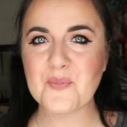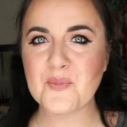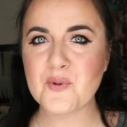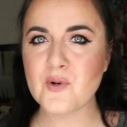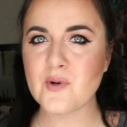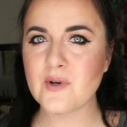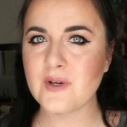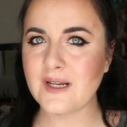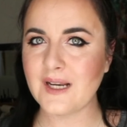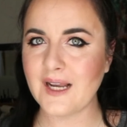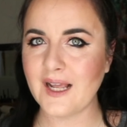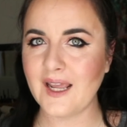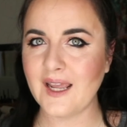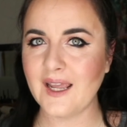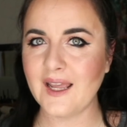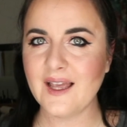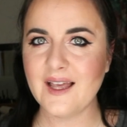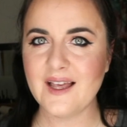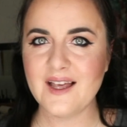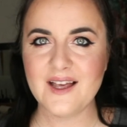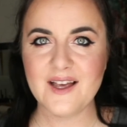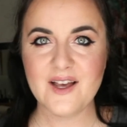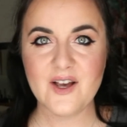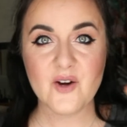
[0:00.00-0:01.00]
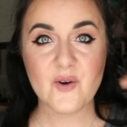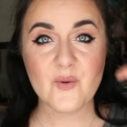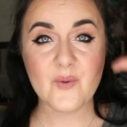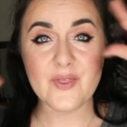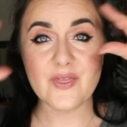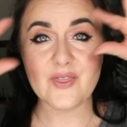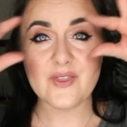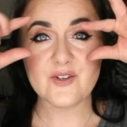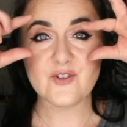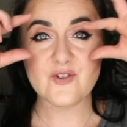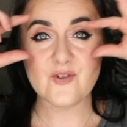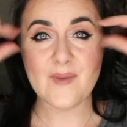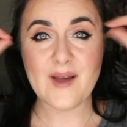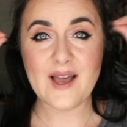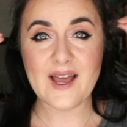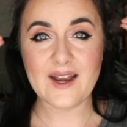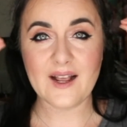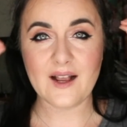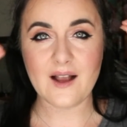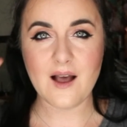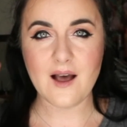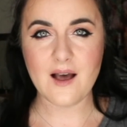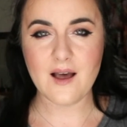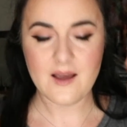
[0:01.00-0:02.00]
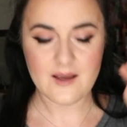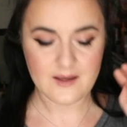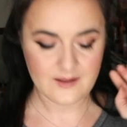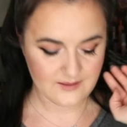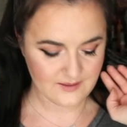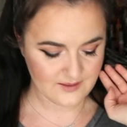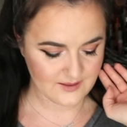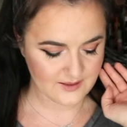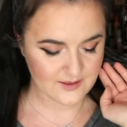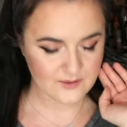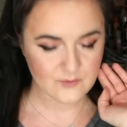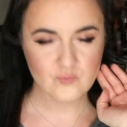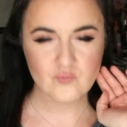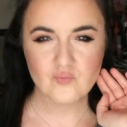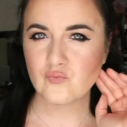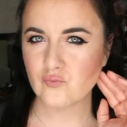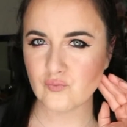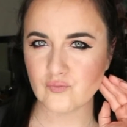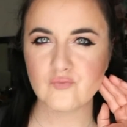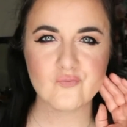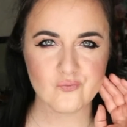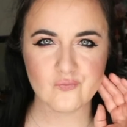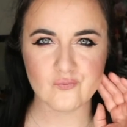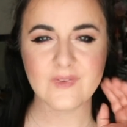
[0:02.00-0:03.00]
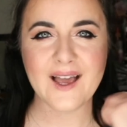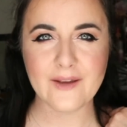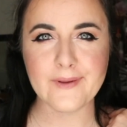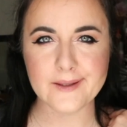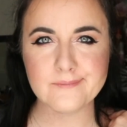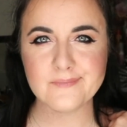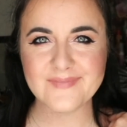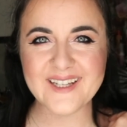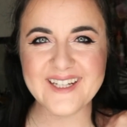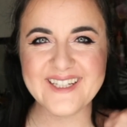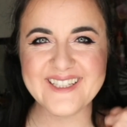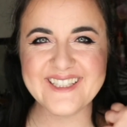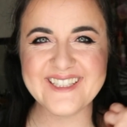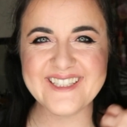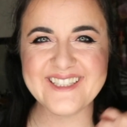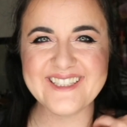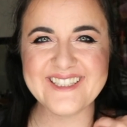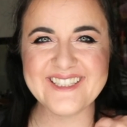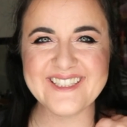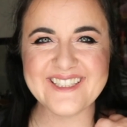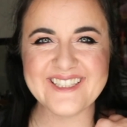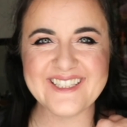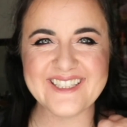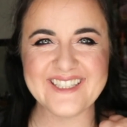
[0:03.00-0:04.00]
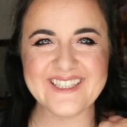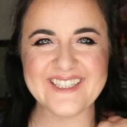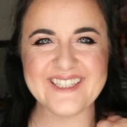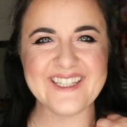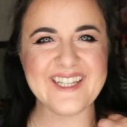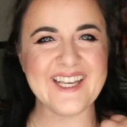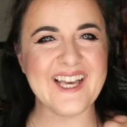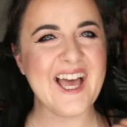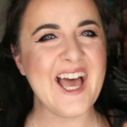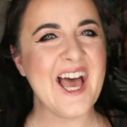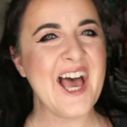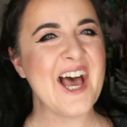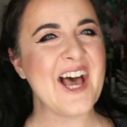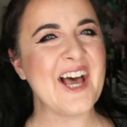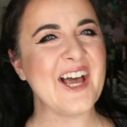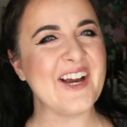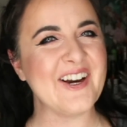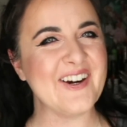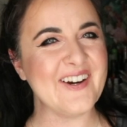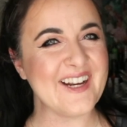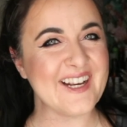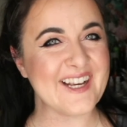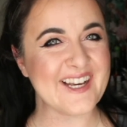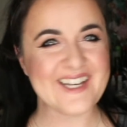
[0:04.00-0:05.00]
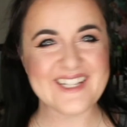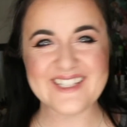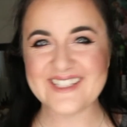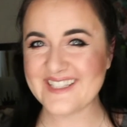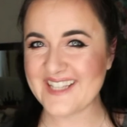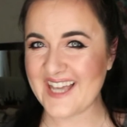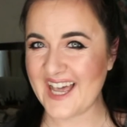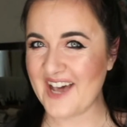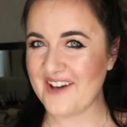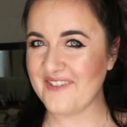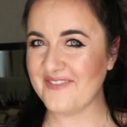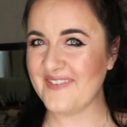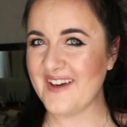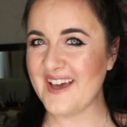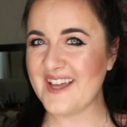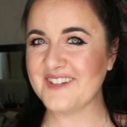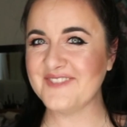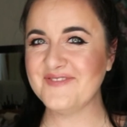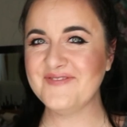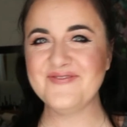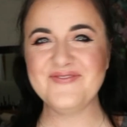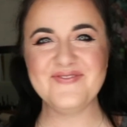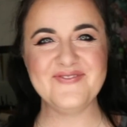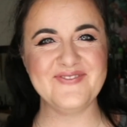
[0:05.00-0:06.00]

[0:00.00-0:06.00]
pretty with the dramatic eyes. All right, guys, have fun.